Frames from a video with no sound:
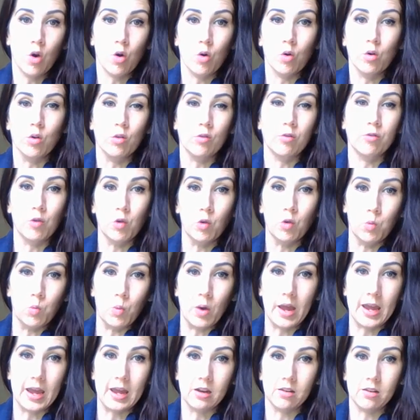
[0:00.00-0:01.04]
or for
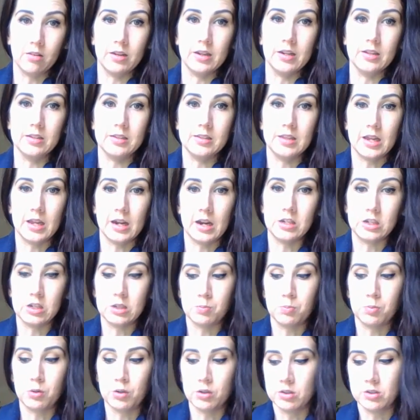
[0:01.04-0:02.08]
wet areas that I
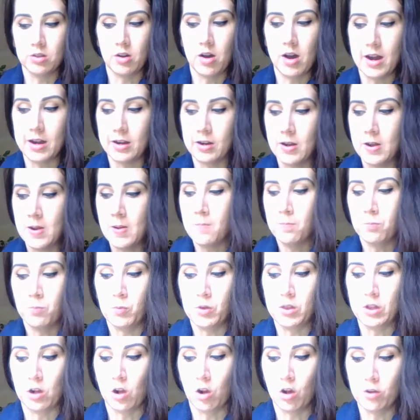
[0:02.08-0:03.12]
just put aside
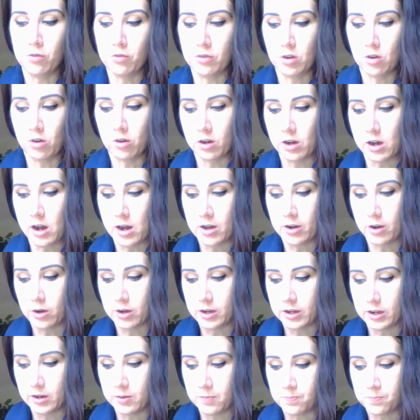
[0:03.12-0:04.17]
with clove and oregano
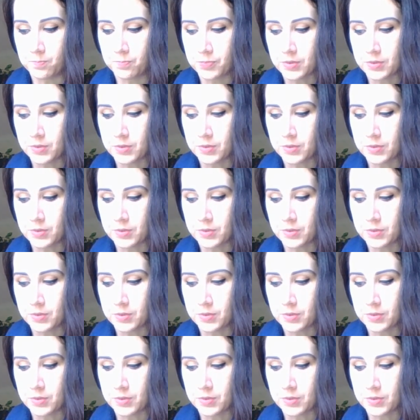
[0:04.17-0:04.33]
in it.